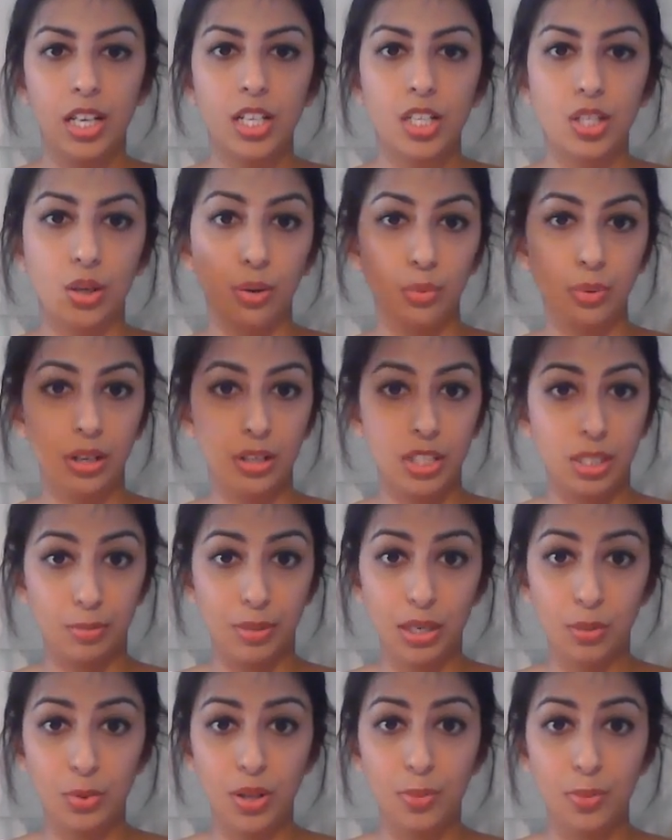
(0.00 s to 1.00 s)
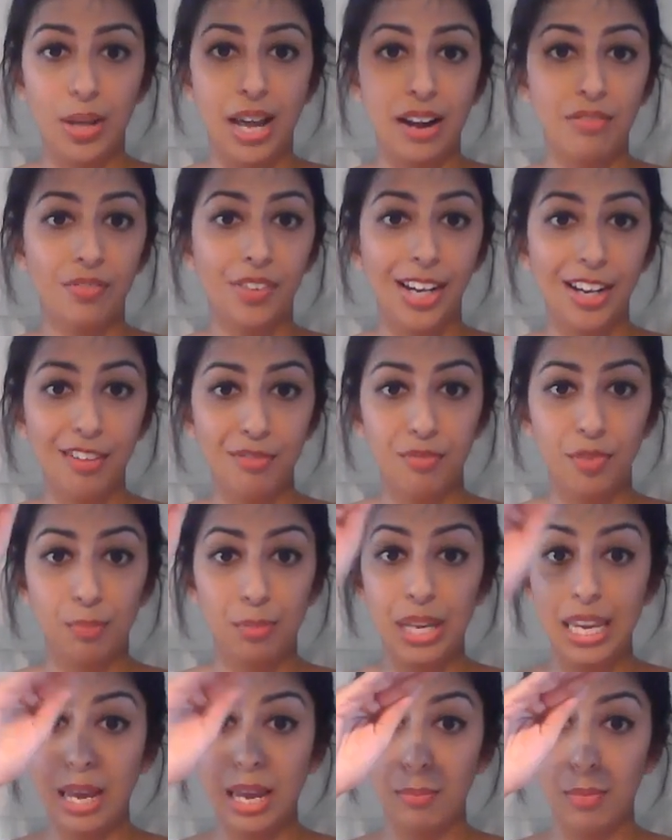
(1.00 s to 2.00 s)
So to begin with, we had 5
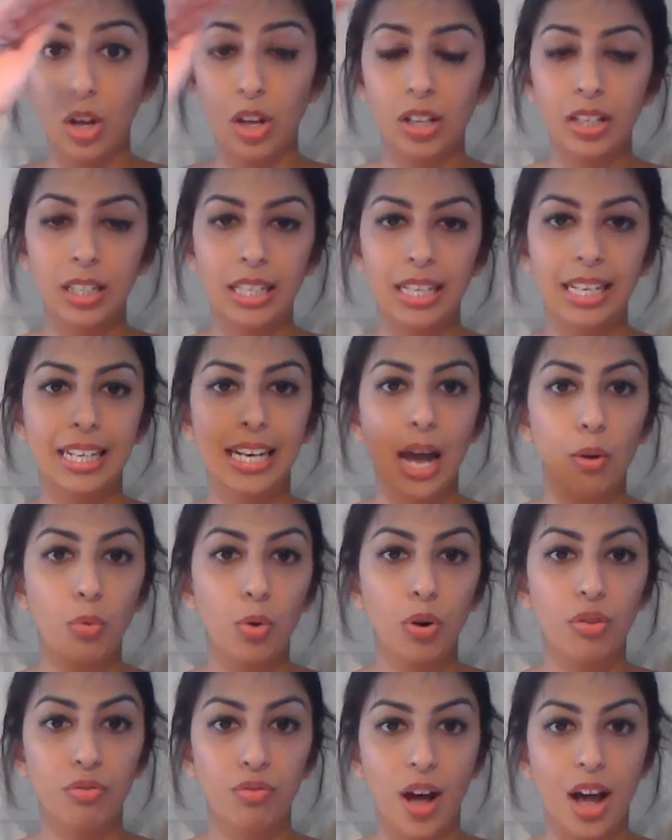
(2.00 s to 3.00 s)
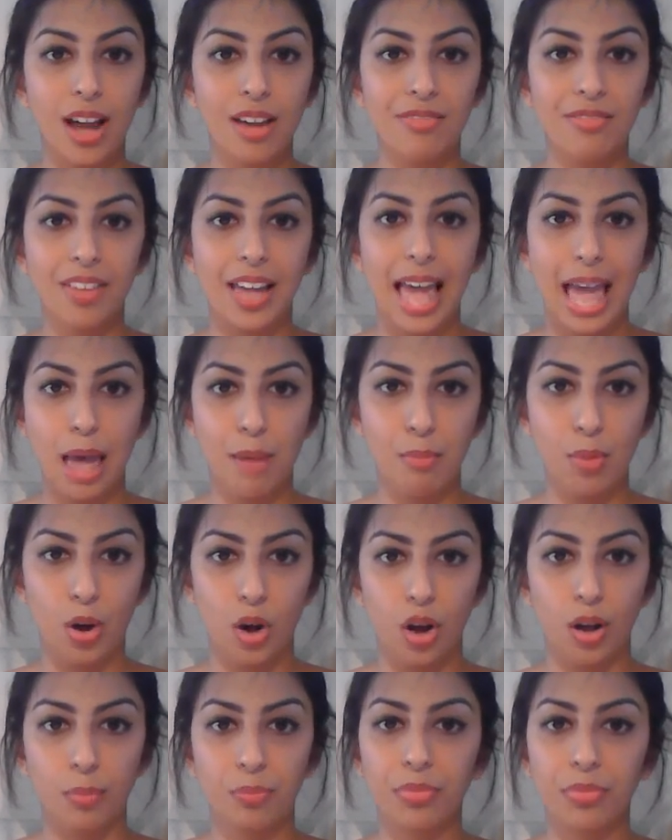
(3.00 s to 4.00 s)
PMR, now we're on 5
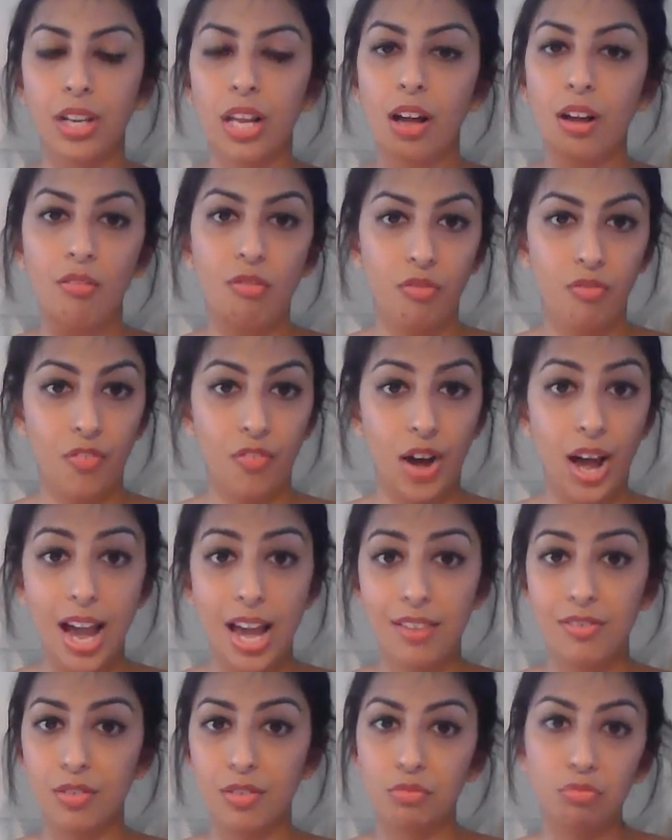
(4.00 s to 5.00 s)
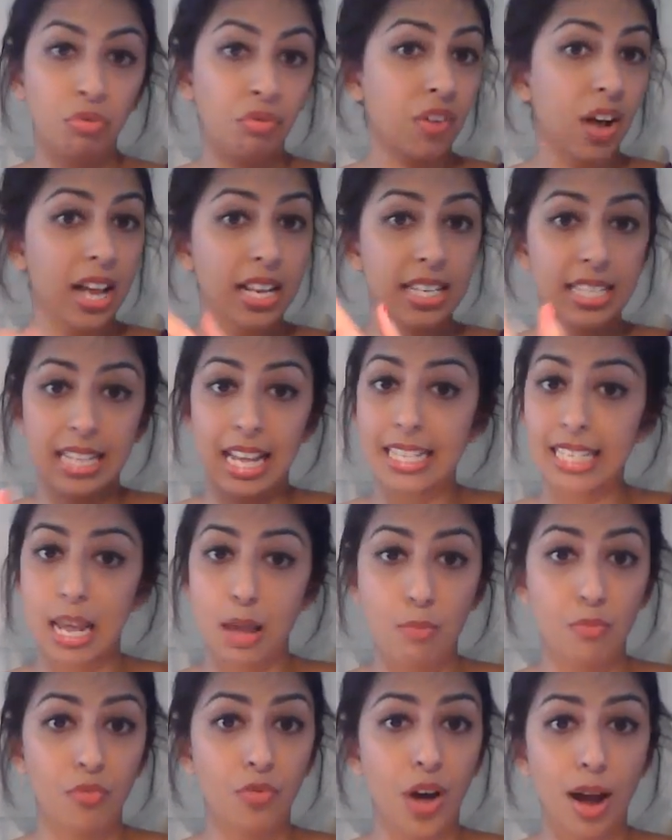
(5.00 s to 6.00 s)
MR. 5 refers to that
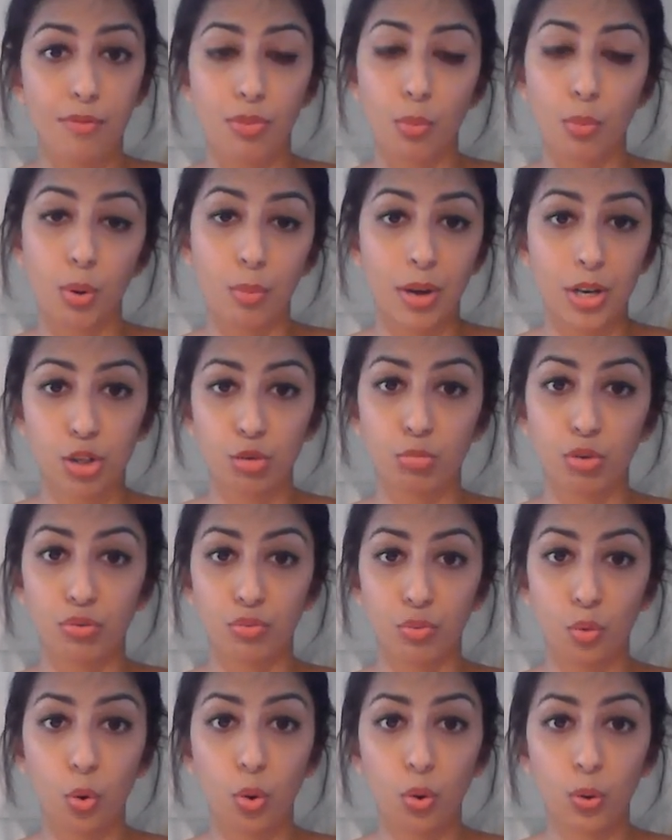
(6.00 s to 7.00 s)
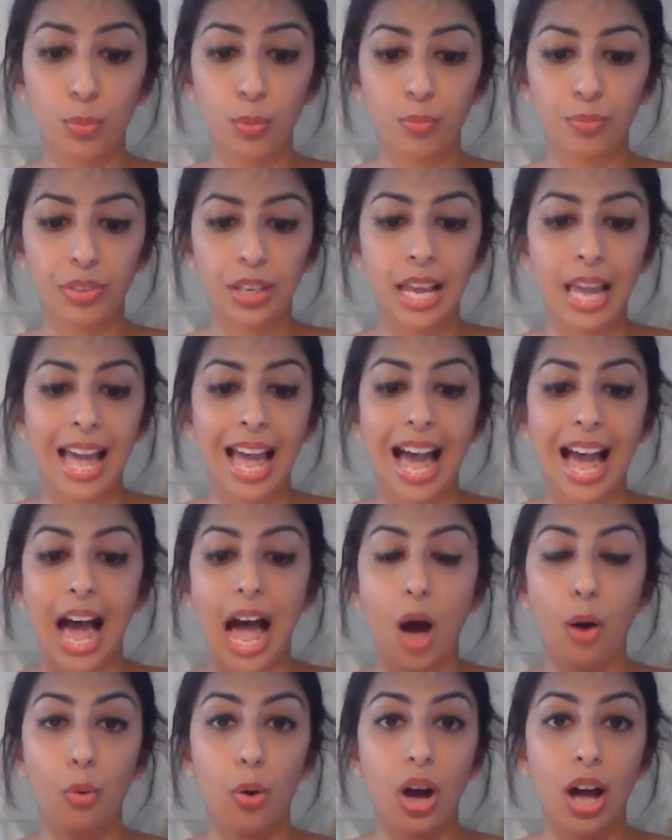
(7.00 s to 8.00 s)
same 5 that we mentioned before.
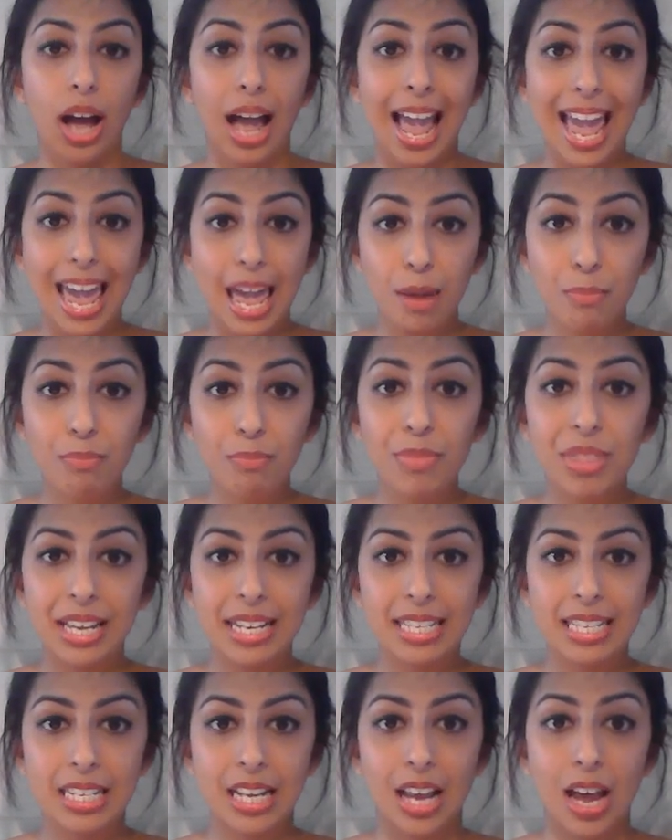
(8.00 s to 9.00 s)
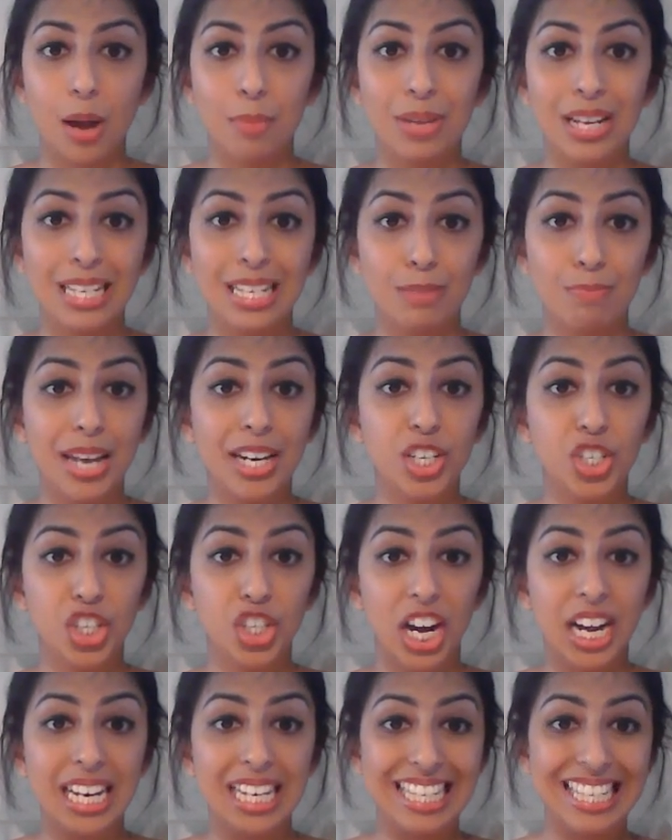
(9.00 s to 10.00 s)
Our M this time is
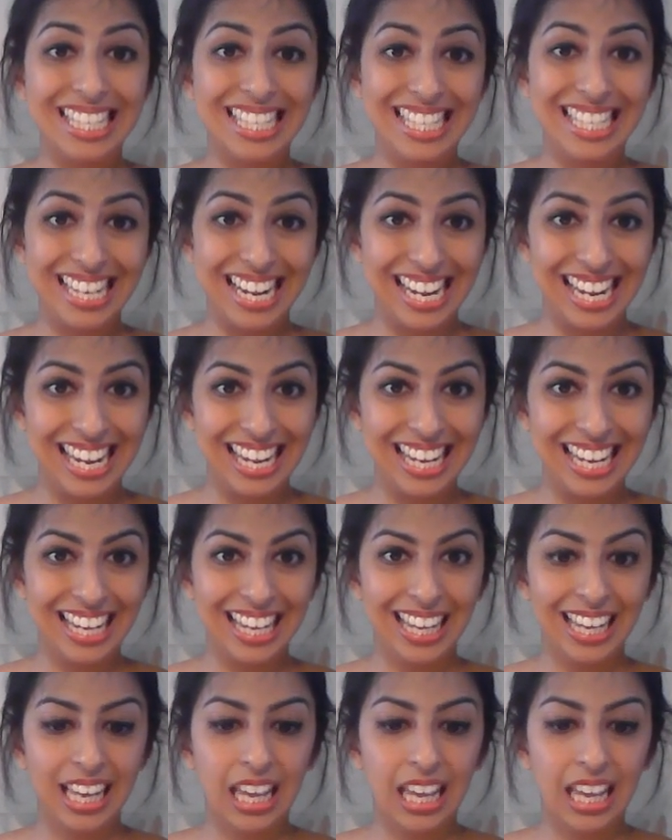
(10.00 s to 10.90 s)
meningitis C.